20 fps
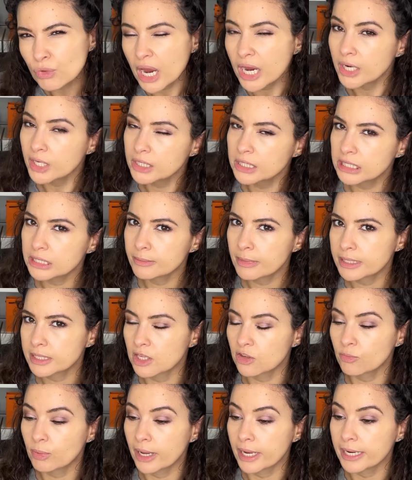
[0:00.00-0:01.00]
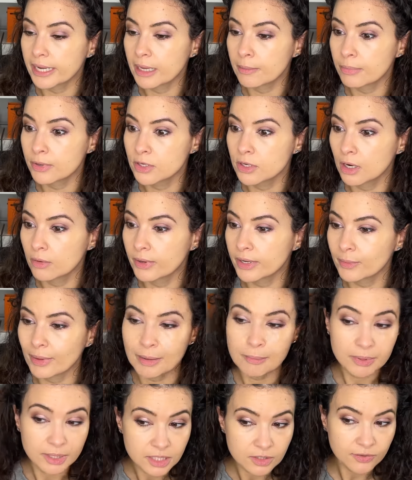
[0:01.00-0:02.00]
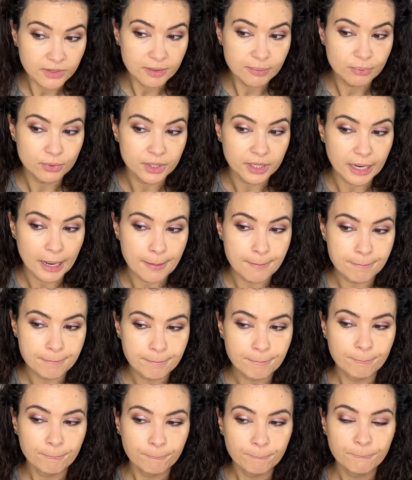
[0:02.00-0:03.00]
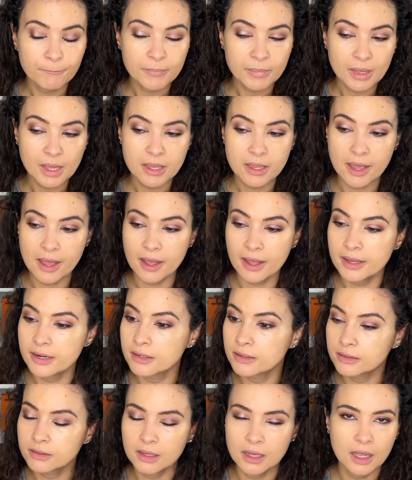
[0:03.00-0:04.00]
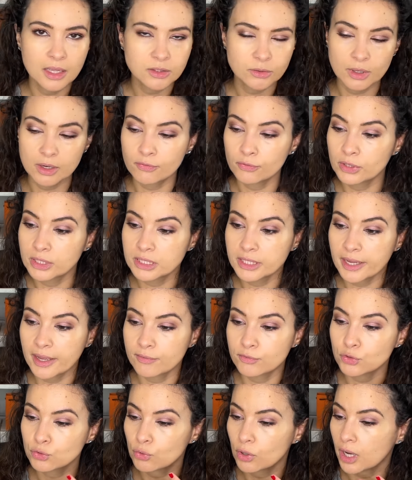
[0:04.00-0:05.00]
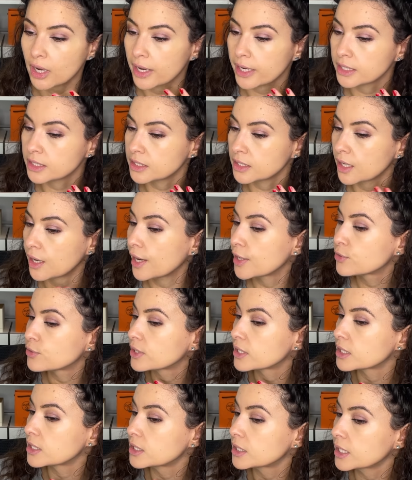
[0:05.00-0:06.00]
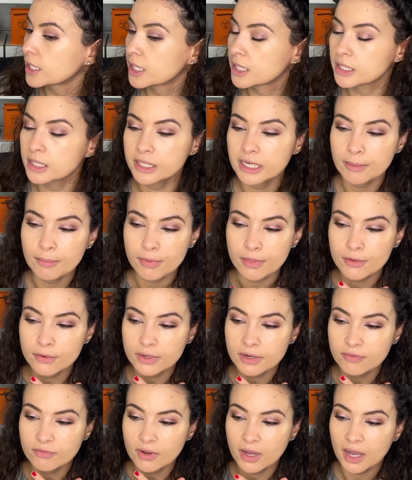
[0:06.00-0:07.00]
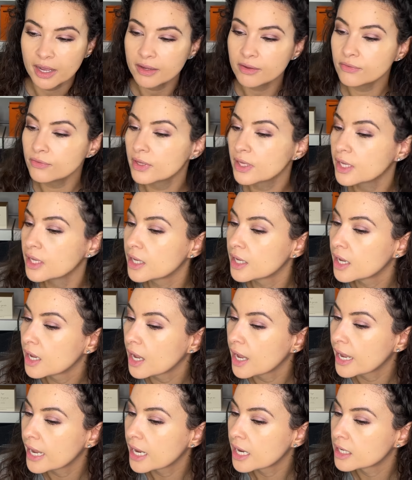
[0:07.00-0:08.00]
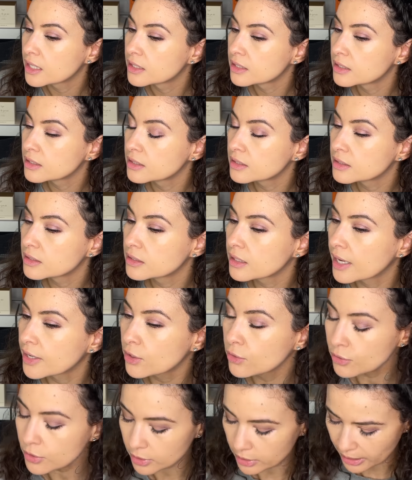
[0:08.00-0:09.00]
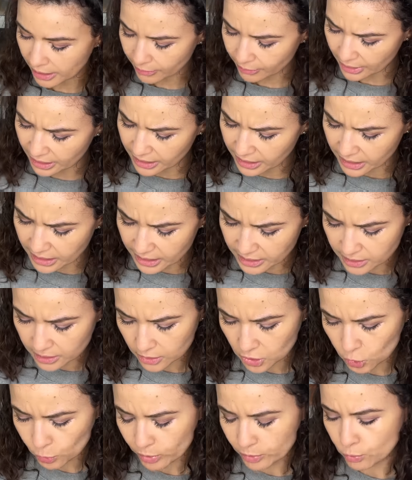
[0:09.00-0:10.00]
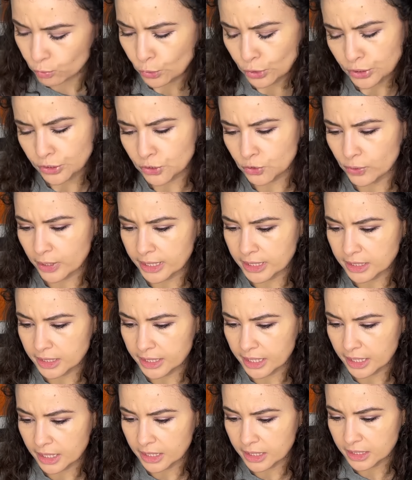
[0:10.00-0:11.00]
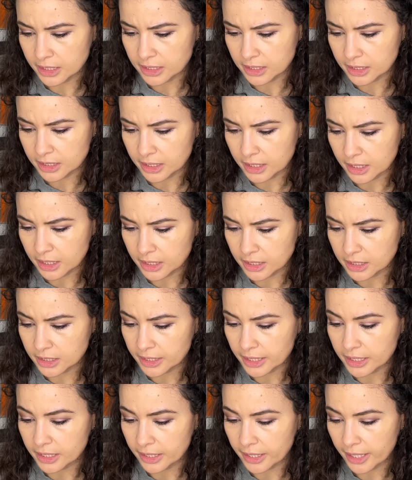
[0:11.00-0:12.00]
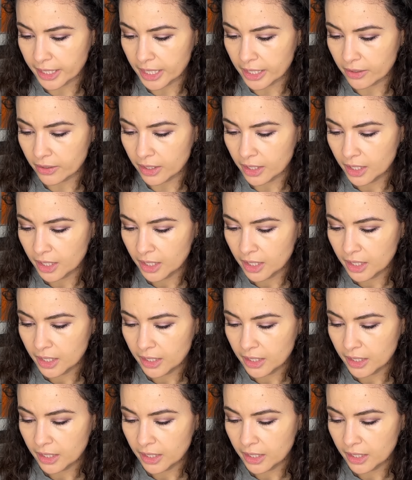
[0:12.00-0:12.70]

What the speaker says: I could see myself buying it, but not right away. But it's very pretty. Yeah, and as a reference, I have dry, dehydrated skin and I'm 35. And I don't know, I think it's a little bit moisturizing. I think it's the skincare